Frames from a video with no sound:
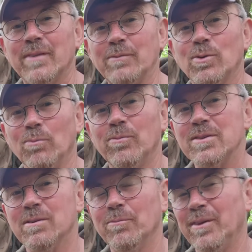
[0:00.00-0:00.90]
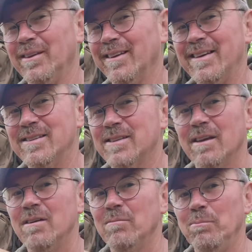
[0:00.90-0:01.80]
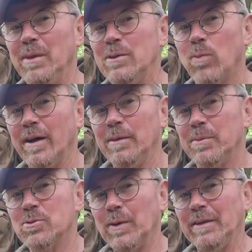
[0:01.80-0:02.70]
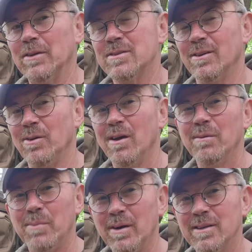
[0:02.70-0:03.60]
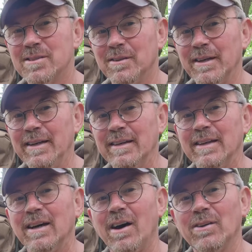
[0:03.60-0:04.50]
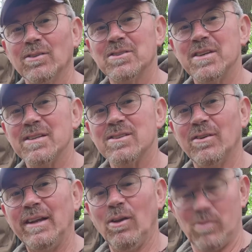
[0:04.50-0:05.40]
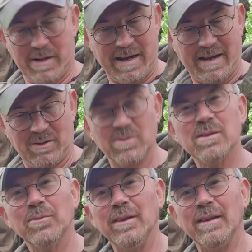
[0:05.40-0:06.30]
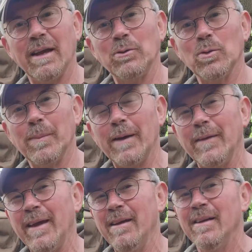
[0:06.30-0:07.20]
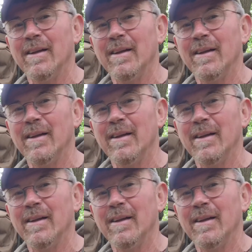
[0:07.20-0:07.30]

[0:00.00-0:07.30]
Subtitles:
They've gone for something that is midway between the two. Personally, I'd like to see a slightly longer handle, something down to about there.